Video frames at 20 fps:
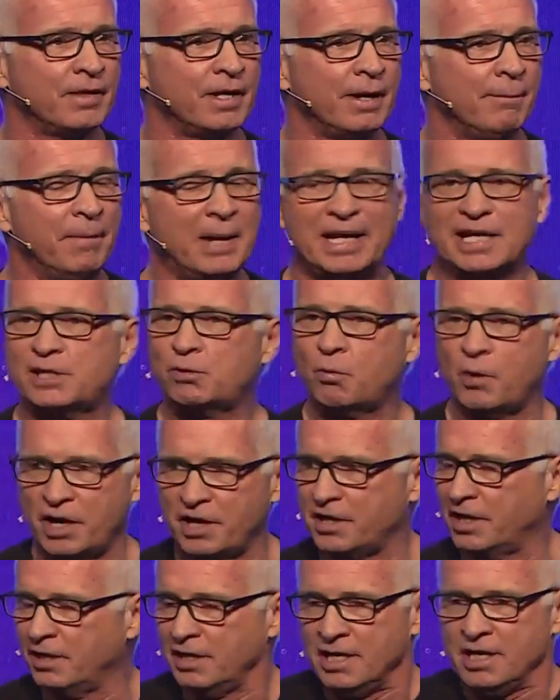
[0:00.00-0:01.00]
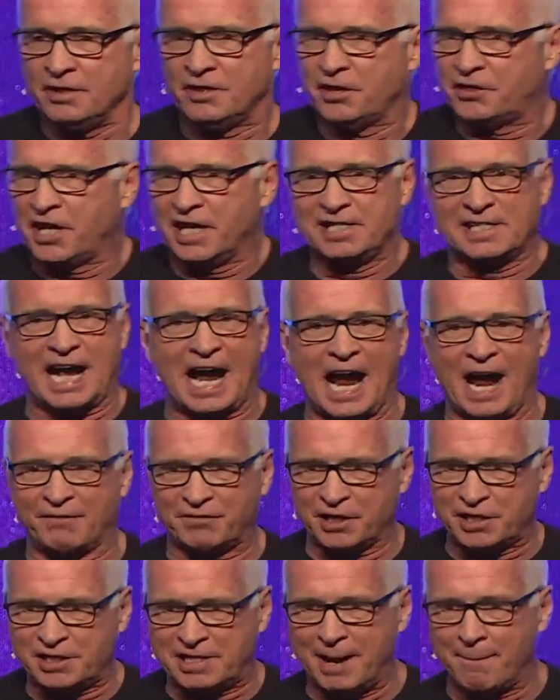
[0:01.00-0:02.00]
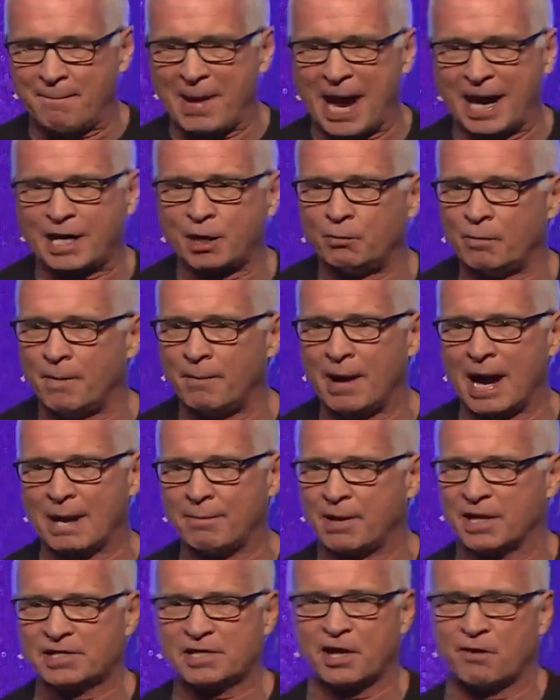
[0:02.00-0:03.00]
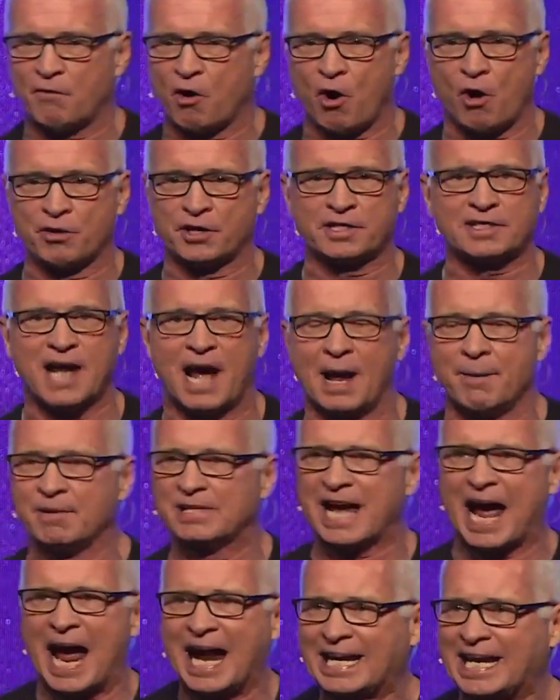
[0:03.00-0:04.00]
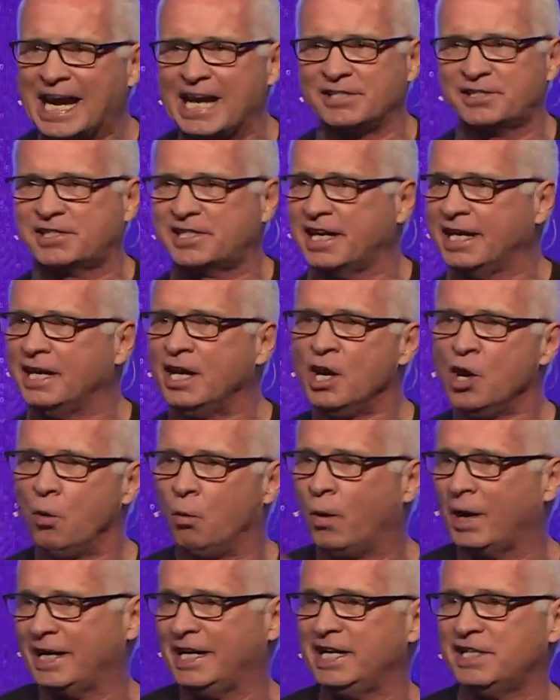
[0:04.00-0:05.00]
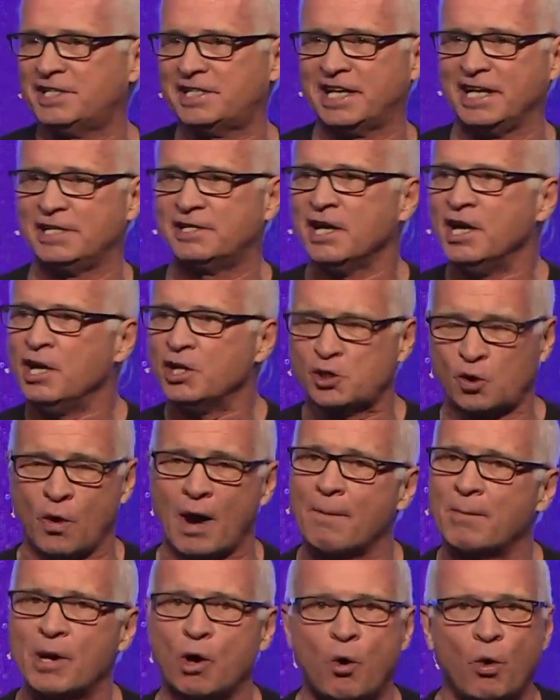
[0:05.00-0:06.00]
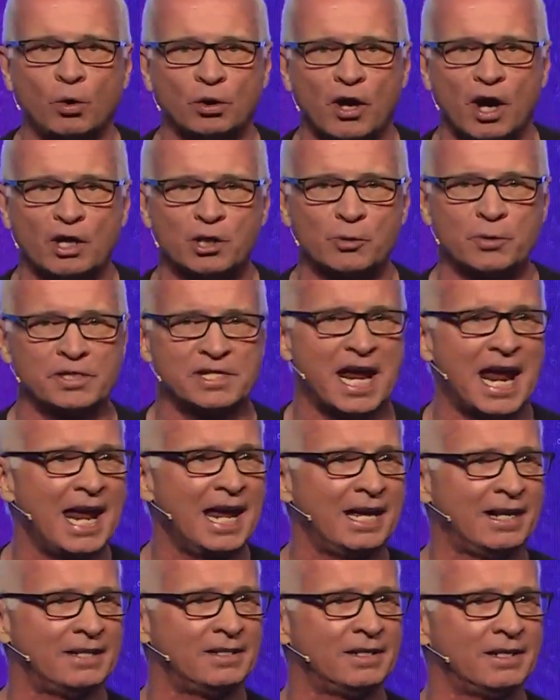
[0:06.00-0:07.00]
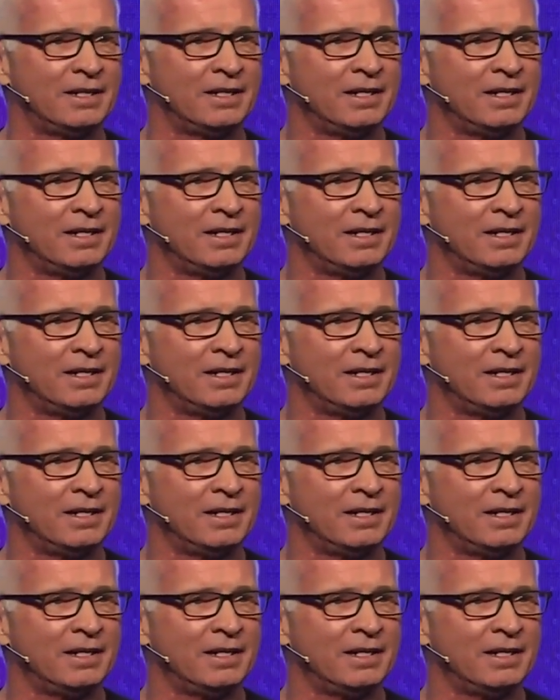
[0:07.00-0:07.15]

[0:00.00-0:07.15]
Man, it's one of the things I have to step back and remind myself all the time is I can't see what he sees, so I'm gonna hold on to his hand.